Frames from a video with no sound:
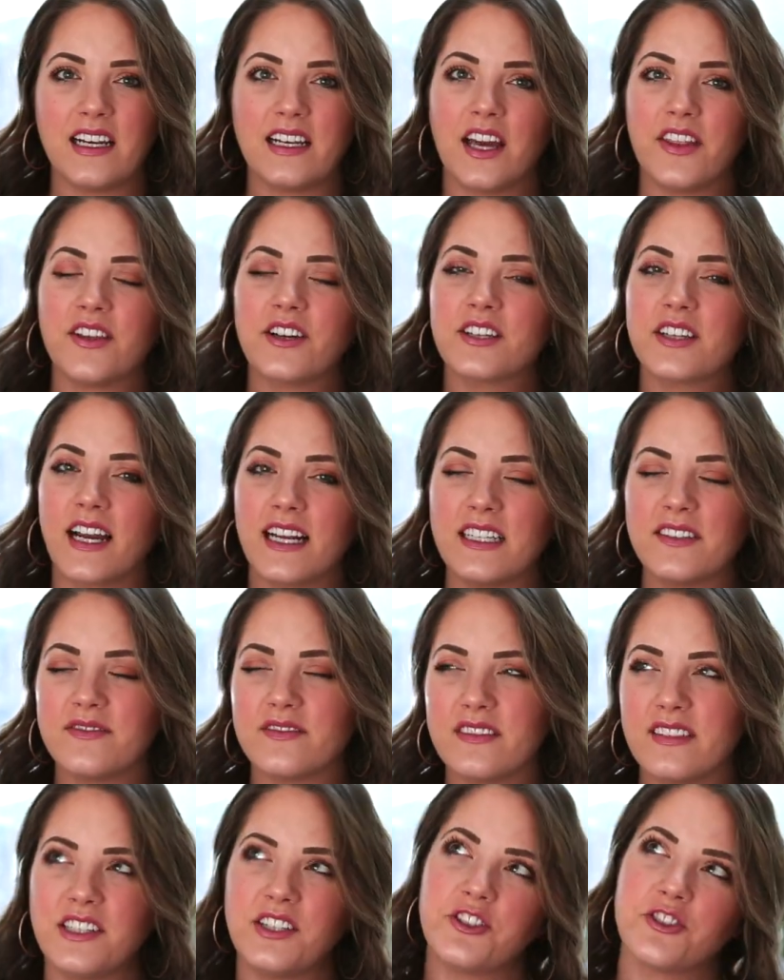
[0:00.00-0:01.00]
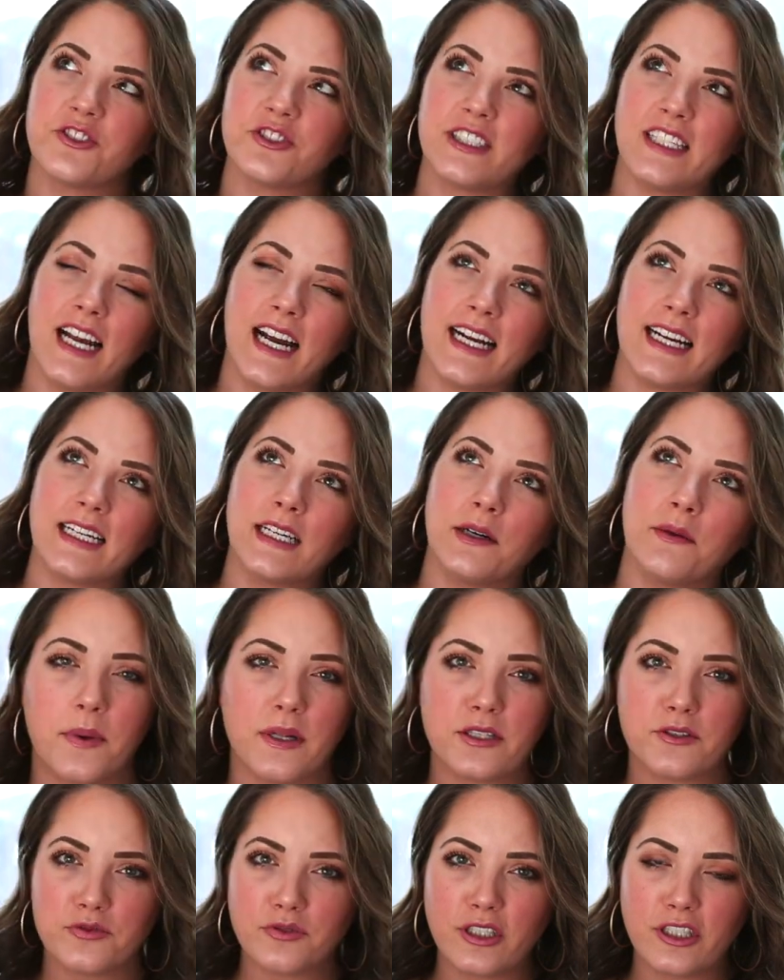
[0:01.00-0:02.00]
Another kind of teachery item,
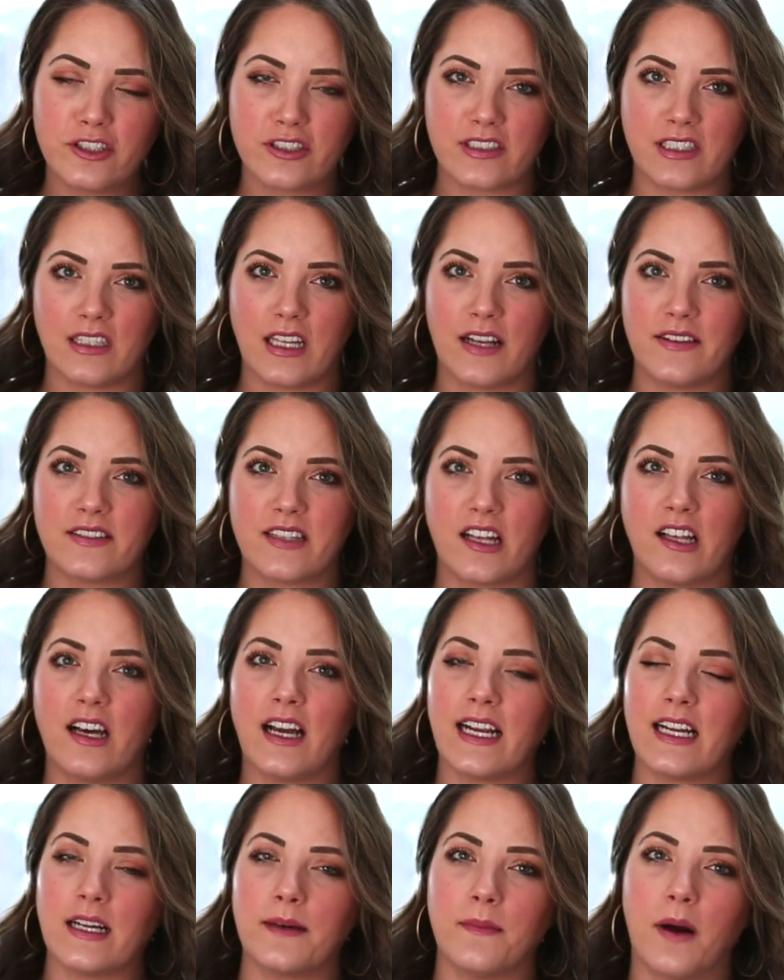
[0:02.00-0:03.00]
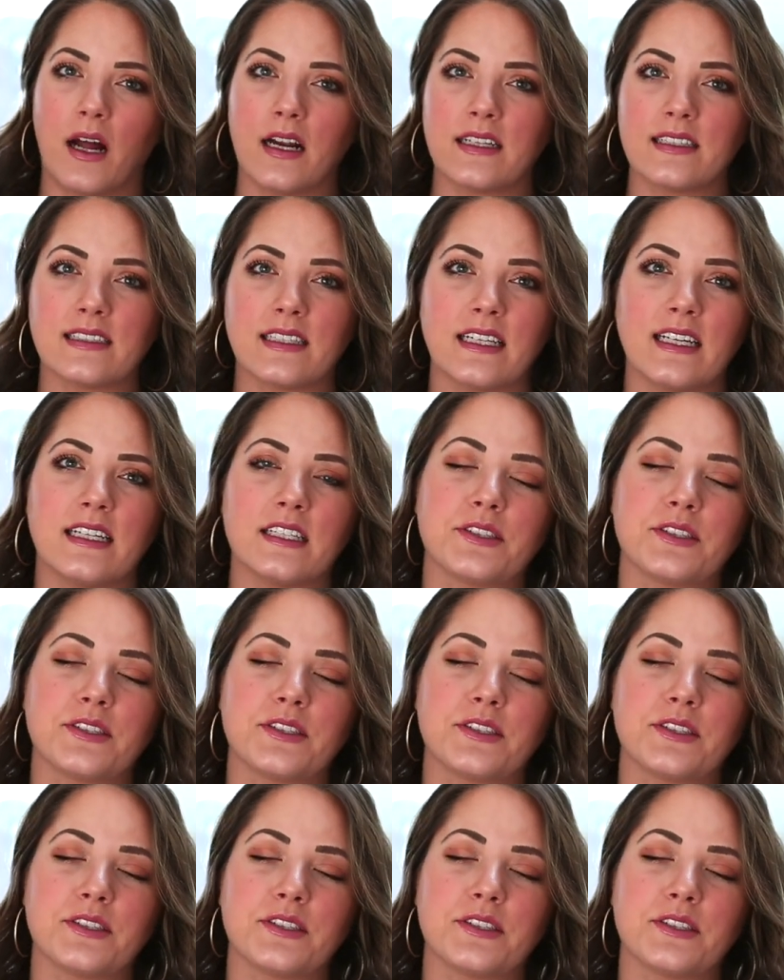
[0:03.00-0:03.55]
but it's really just a lifestyle item, honestly.